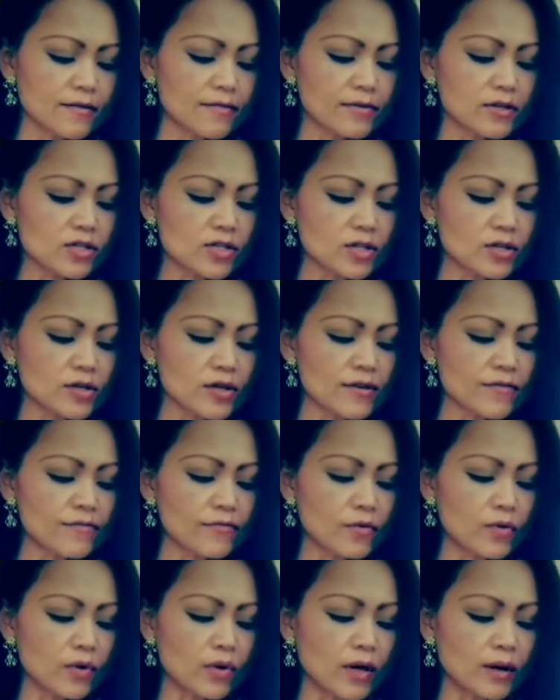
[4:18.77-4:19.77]
verse
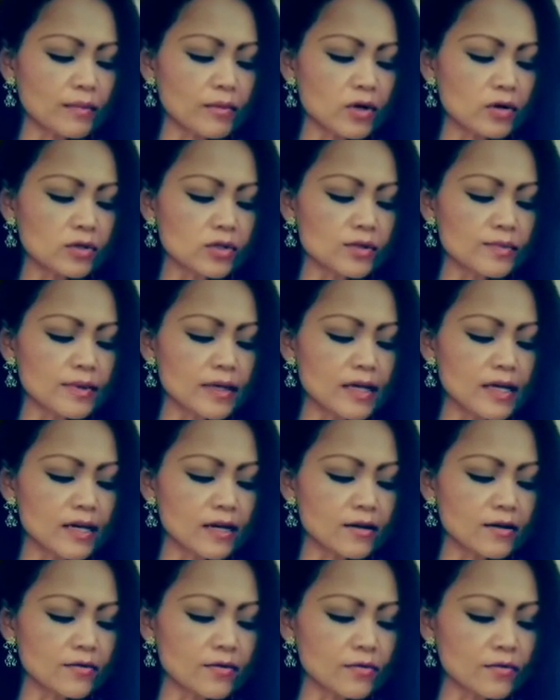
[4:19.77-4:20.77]
34. I'm going to
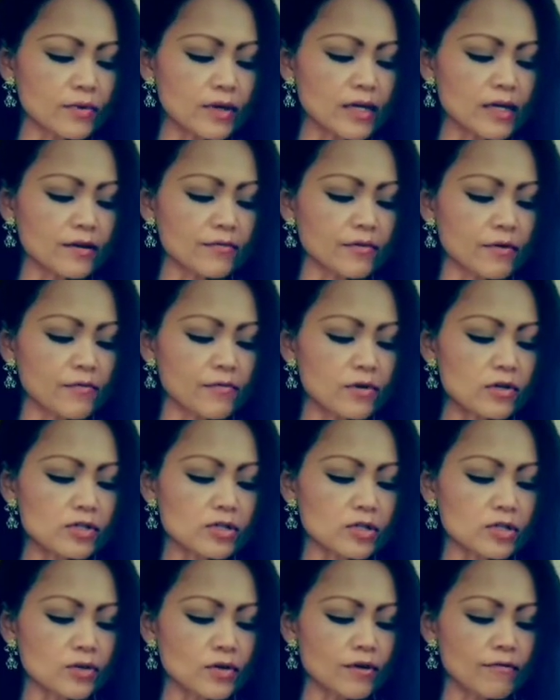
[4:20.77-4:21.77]
begin reading from
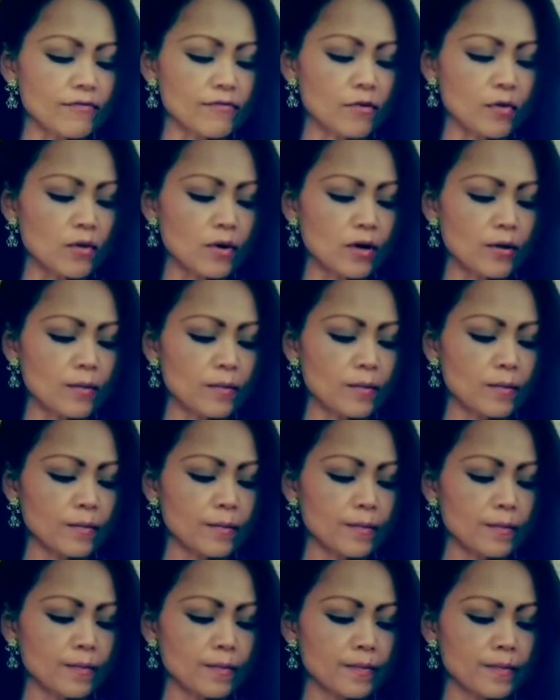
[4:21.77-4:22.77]
verse 34.
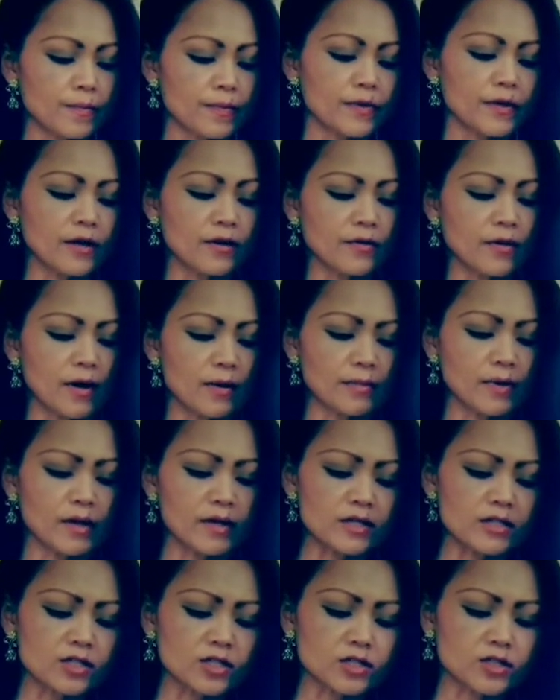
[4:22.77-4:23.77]
No, I'm
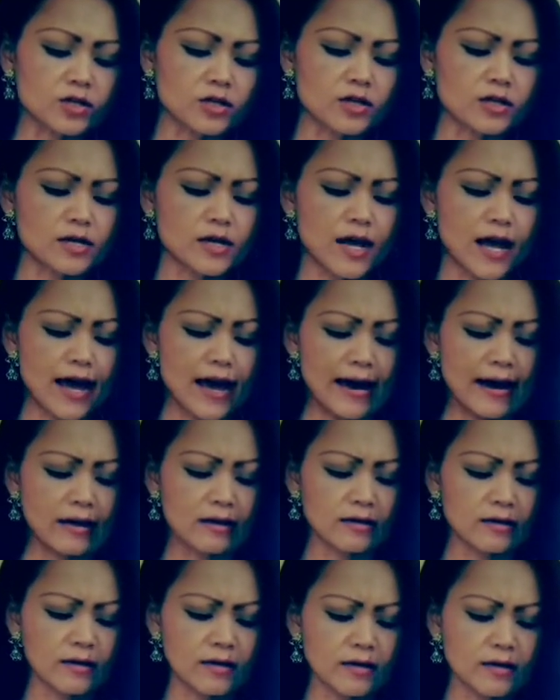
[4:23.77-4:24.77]
going to start
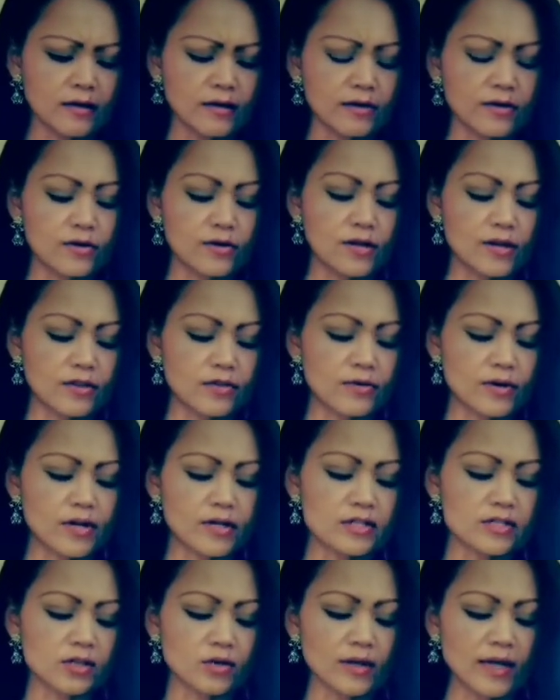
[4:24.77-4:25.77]
at
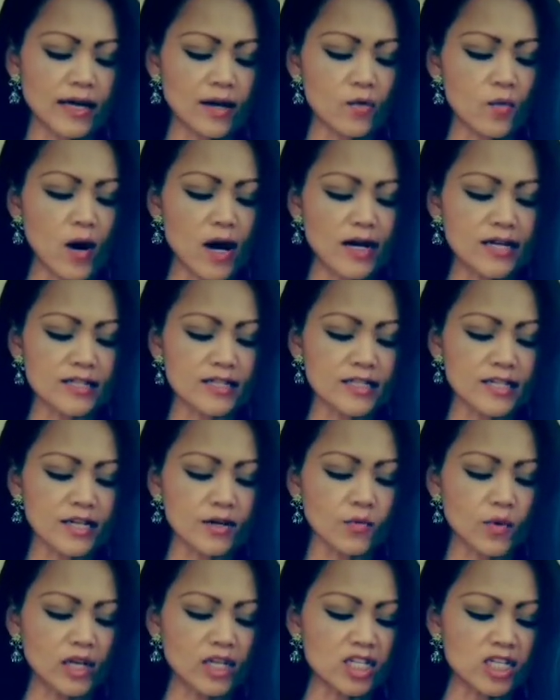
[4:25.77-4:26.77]
33. So likewise,
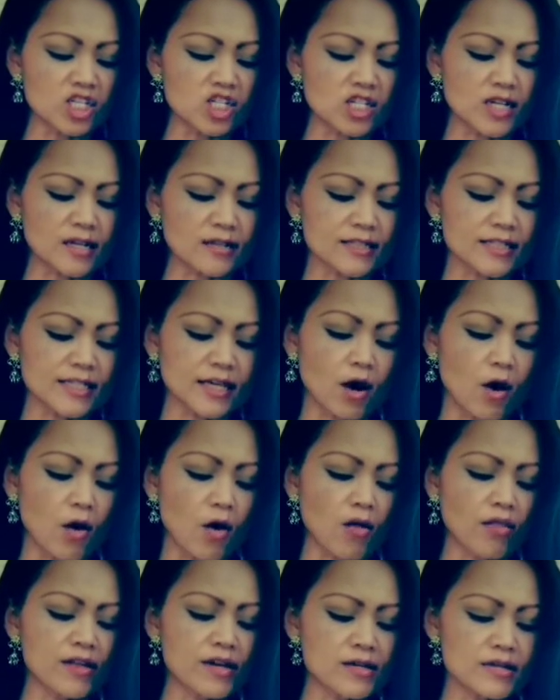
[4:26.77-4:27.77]
ye, when ye shall see
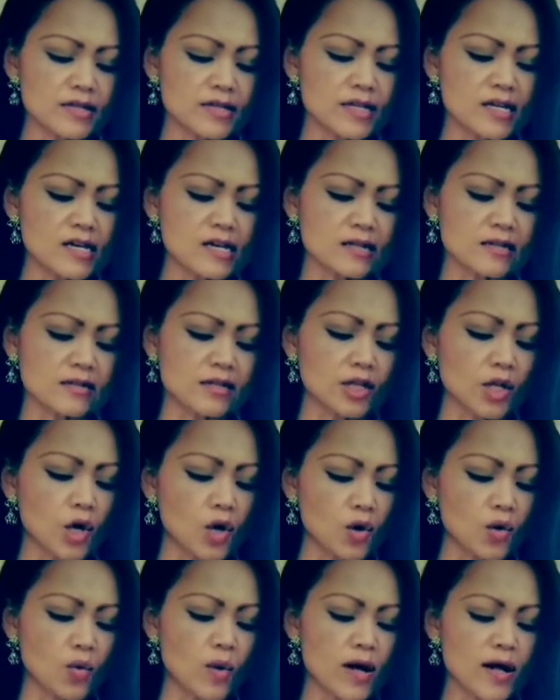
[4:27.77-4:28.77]
all these things,
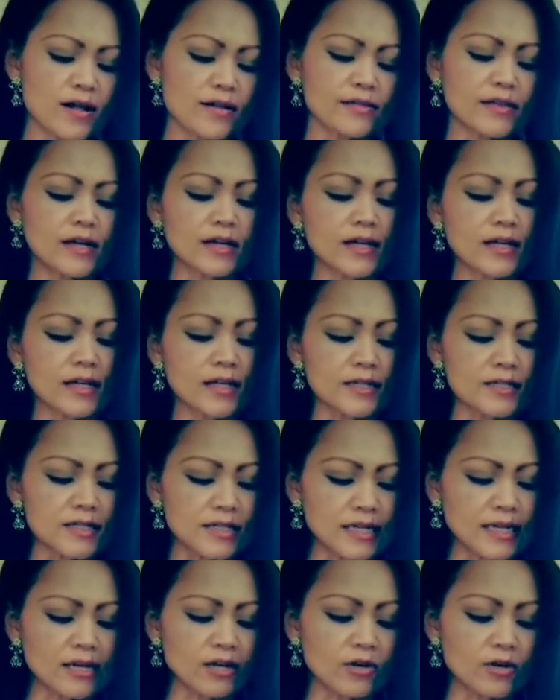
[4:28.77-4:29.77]
know that it is
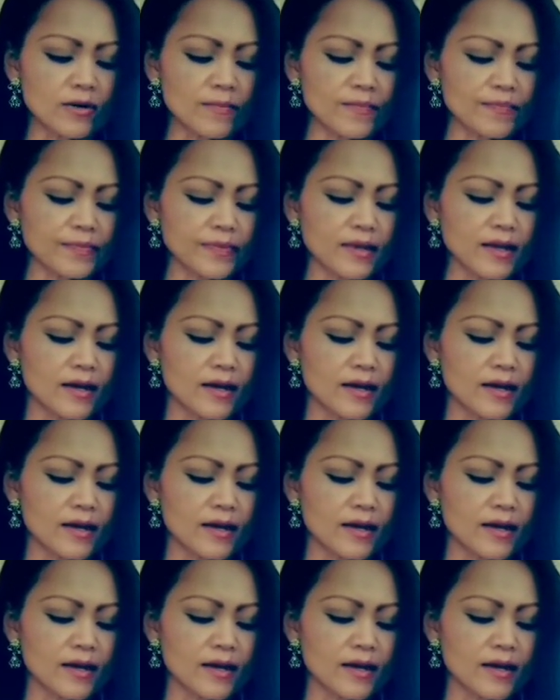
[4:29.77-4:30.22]
near,